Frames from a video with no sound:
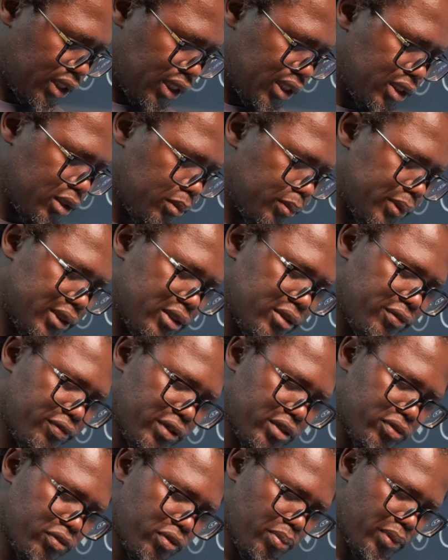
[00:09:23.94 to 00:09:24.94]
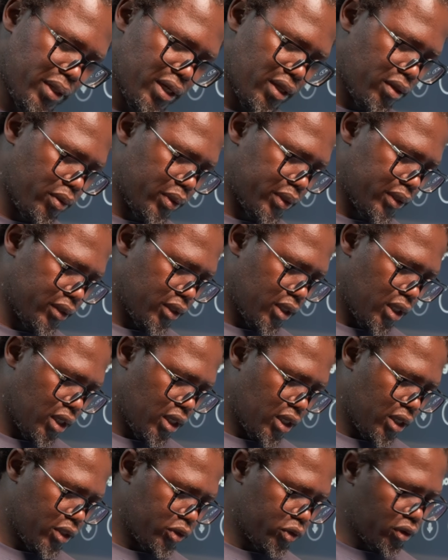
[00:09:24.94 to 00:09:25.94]
a little bit different from the other one.
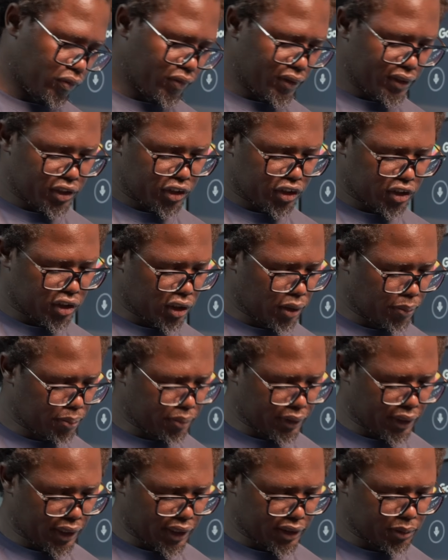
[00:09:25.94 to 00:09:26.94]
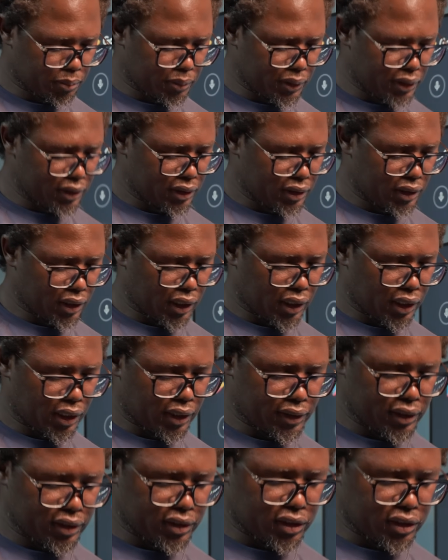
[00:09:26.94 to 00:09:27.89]
So even the shape that has been, the